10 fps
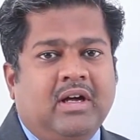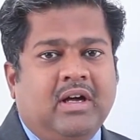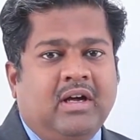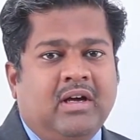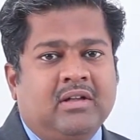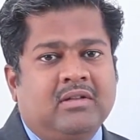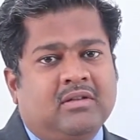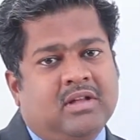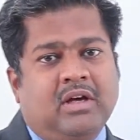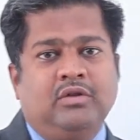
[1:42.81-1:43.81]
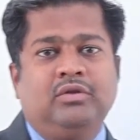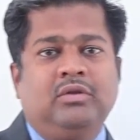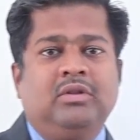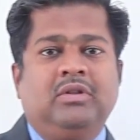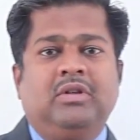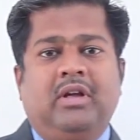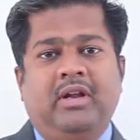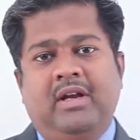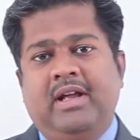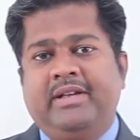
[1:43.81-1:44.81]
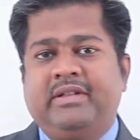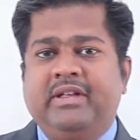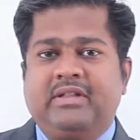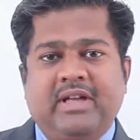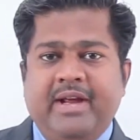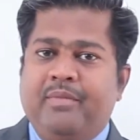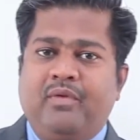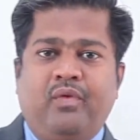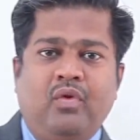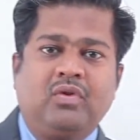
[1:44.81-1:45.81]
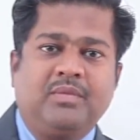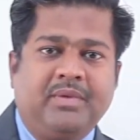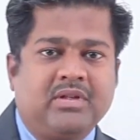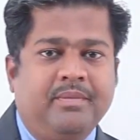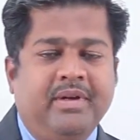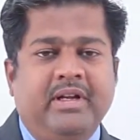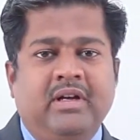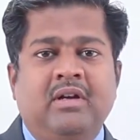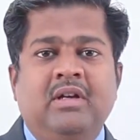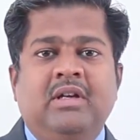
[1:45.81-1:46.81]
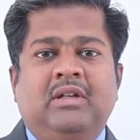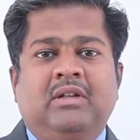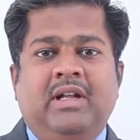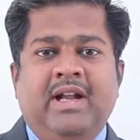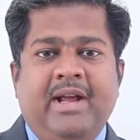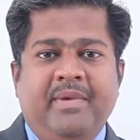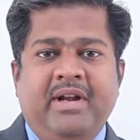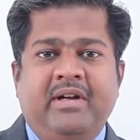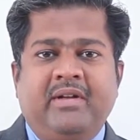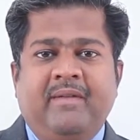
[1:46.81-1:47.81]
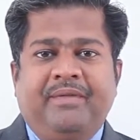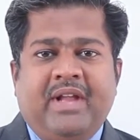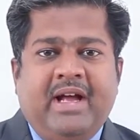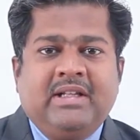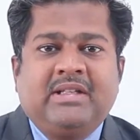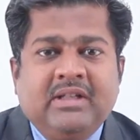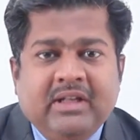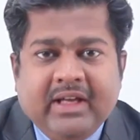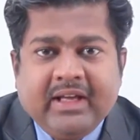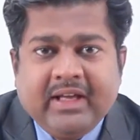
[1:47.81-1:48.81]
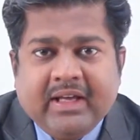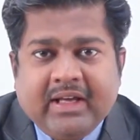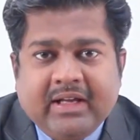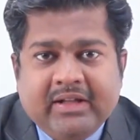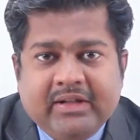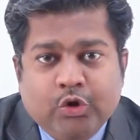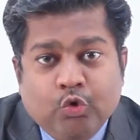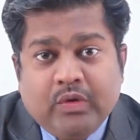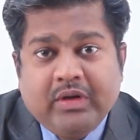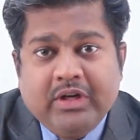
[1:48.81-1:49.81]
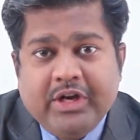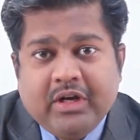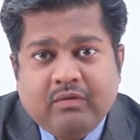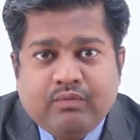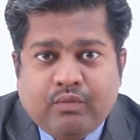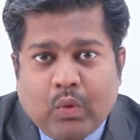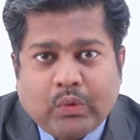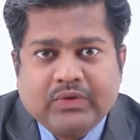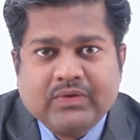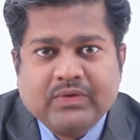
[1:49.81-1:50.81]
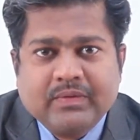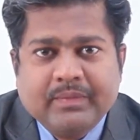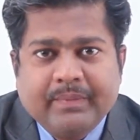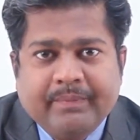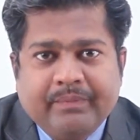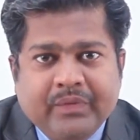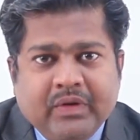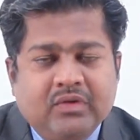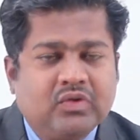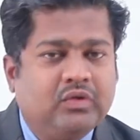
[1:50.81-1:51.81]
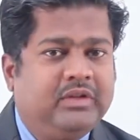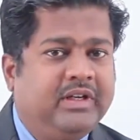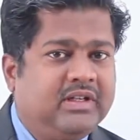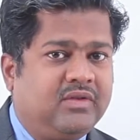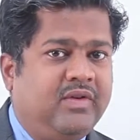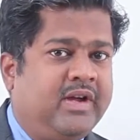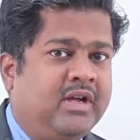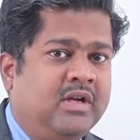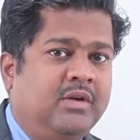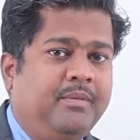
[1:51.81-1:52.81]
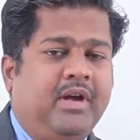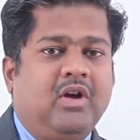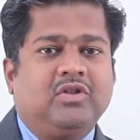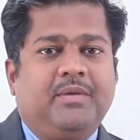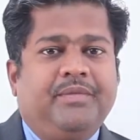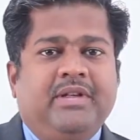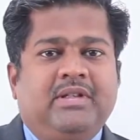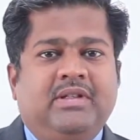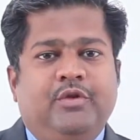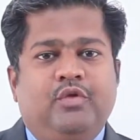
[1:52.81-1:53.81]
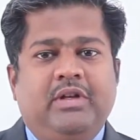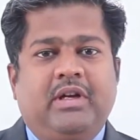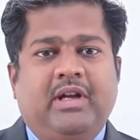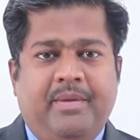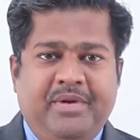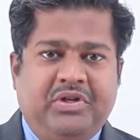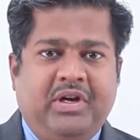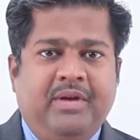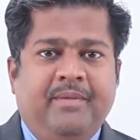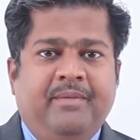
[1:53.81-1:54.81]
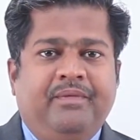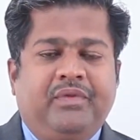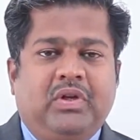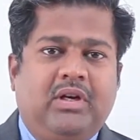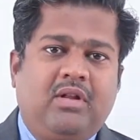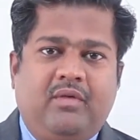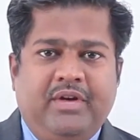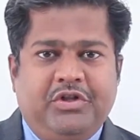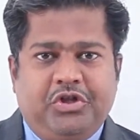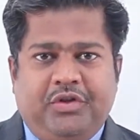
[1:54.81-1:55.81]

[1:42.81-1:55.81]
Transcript: now realize this type of force must be there. They named it as nuclear force. So this way, because of this nuclear chemistry, third force